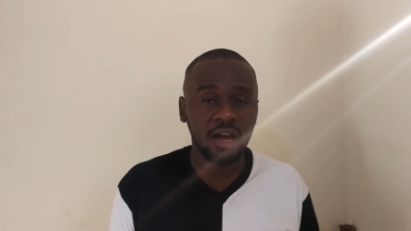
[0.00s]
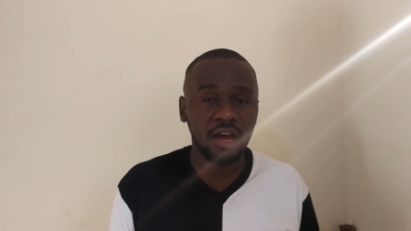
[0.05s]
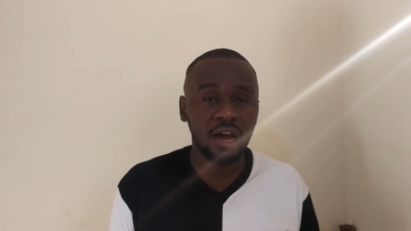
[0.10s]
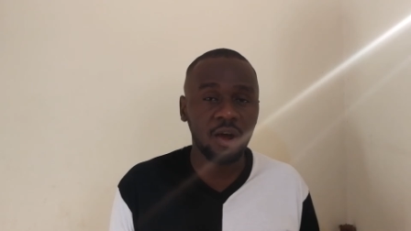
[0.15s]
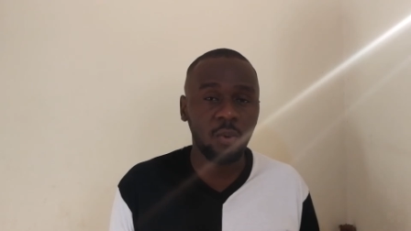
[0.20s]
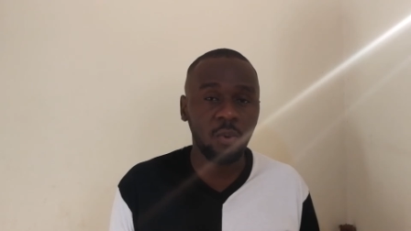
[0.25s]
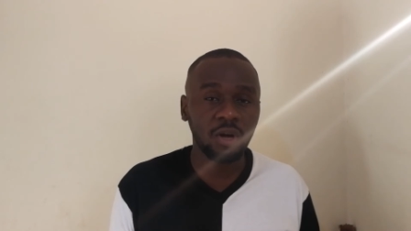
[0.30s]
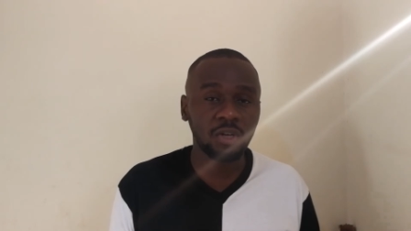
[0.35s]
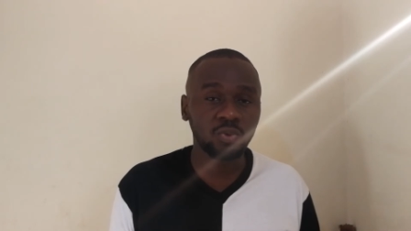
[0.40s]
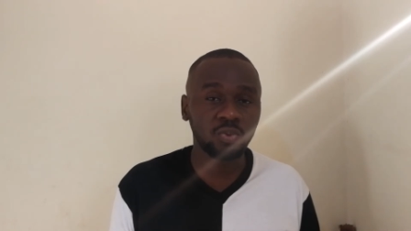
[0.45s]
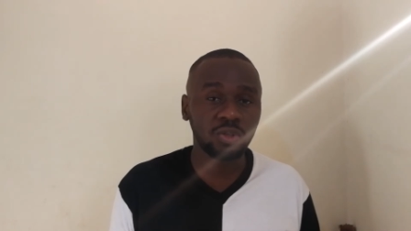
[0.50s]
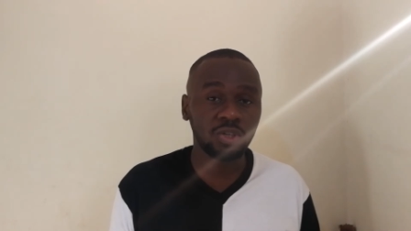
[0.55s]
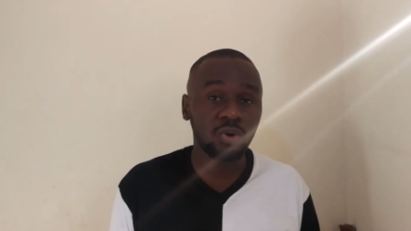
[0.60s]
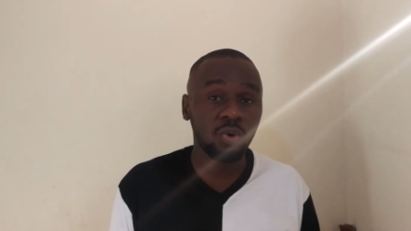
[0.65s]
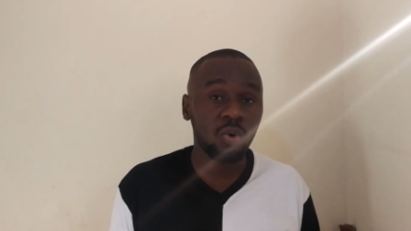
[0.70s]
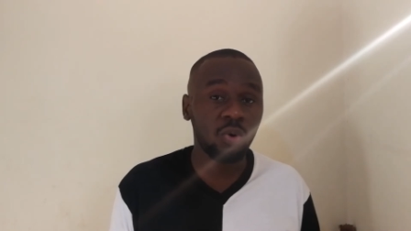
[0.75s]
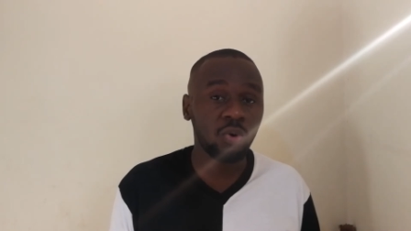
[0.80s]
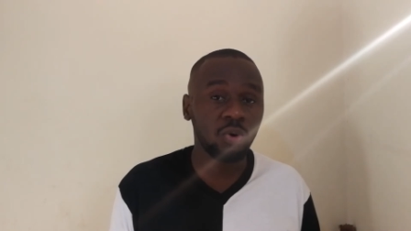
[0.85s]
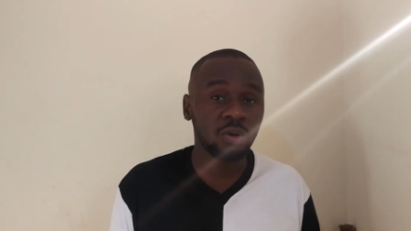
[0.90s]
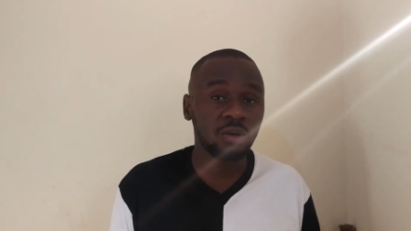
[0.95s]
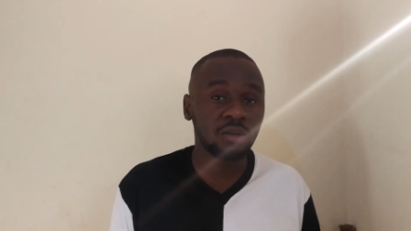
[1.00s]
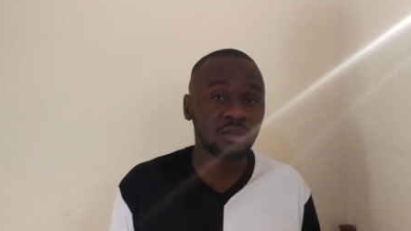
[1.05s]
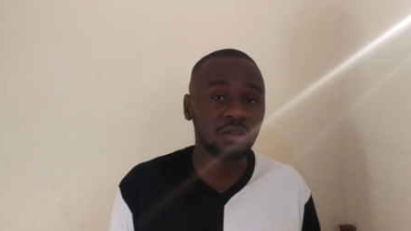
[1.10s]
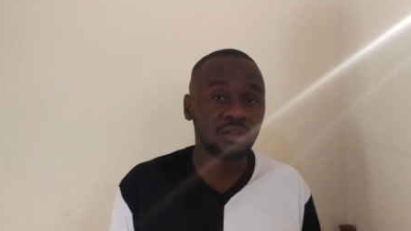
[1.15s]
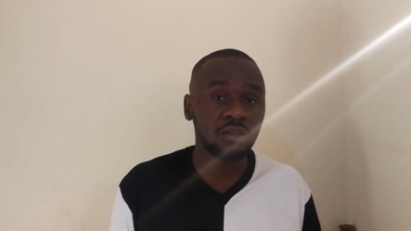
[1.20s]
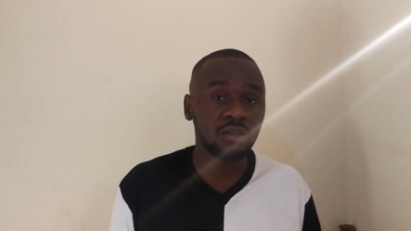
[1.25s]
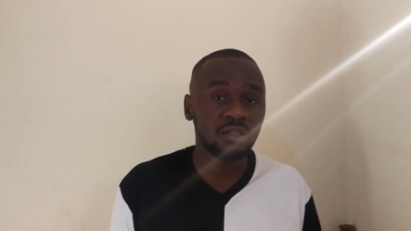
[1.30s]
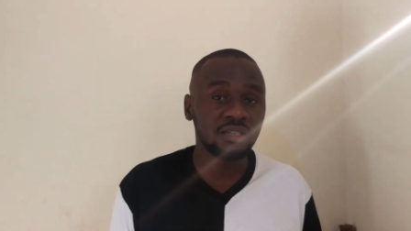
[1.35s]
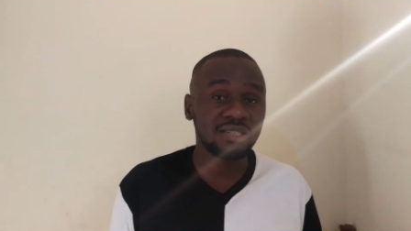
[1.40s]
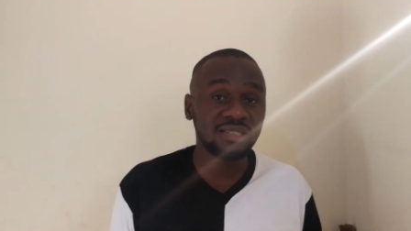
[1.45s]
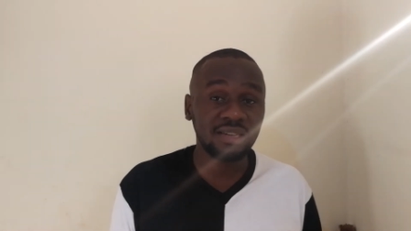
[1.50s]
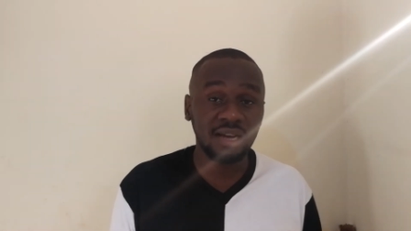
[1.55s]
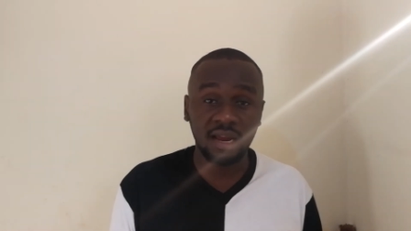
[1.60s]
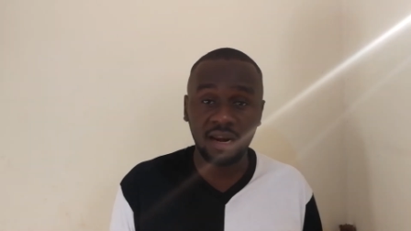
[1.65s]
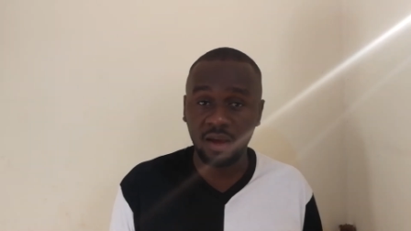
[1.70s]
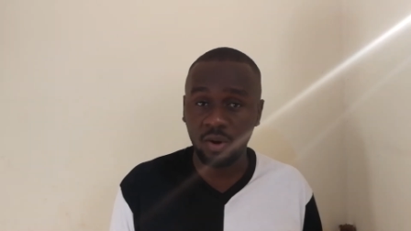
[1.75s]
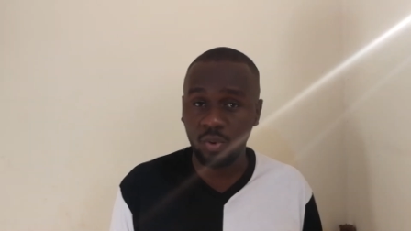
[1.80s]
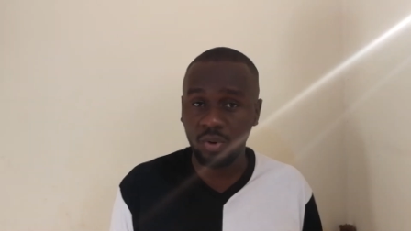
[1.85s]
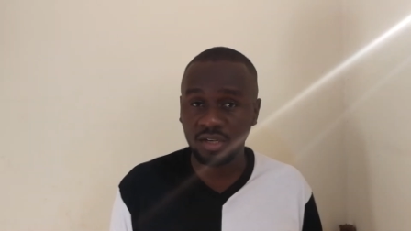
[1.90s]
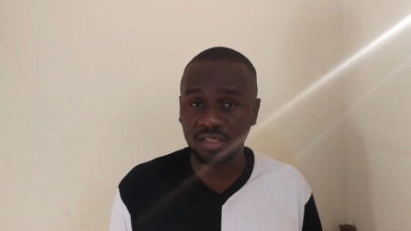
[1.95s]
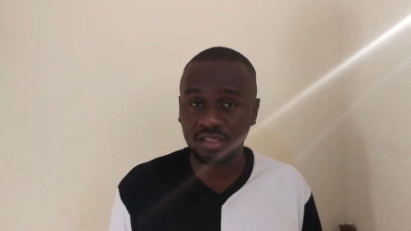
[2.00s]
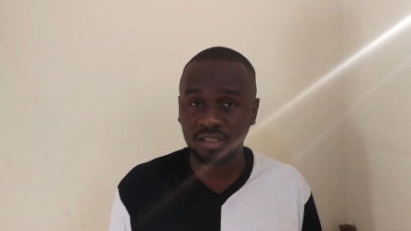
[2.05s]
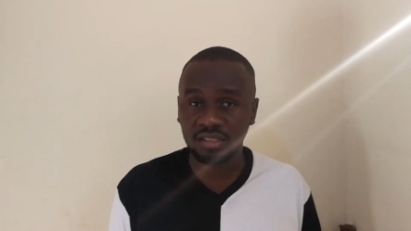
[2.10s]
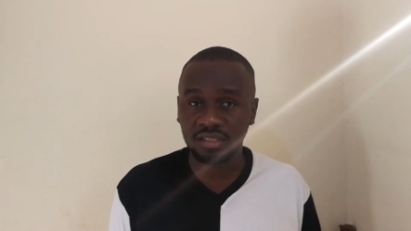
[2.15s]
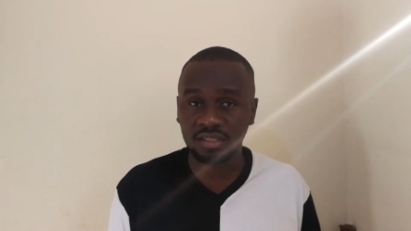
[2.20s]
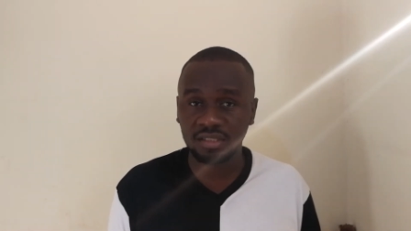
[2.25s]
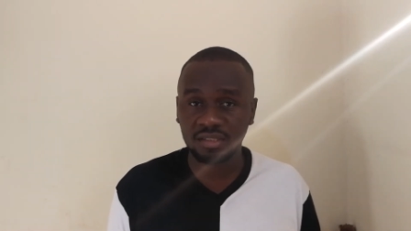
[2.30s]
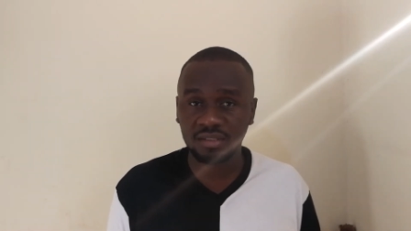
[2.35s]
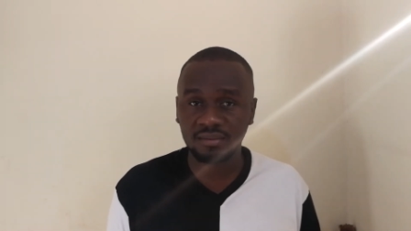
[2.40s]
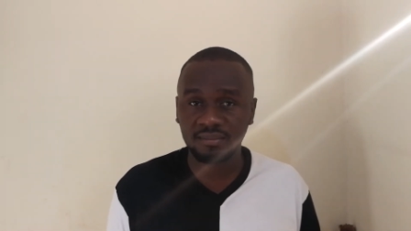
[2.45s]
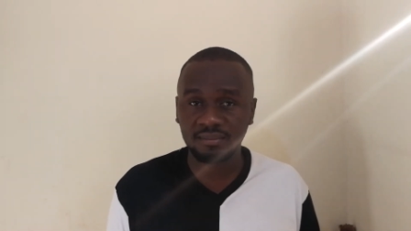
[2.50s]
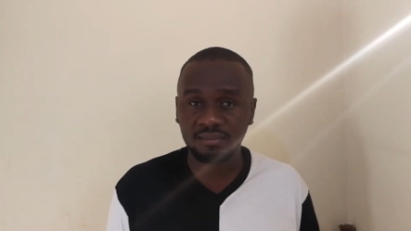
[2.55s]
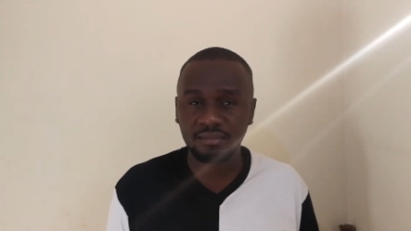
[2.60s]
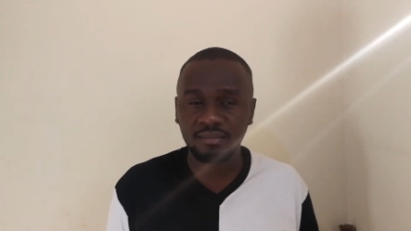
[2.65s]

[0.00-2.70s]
are what we call scalar quantities.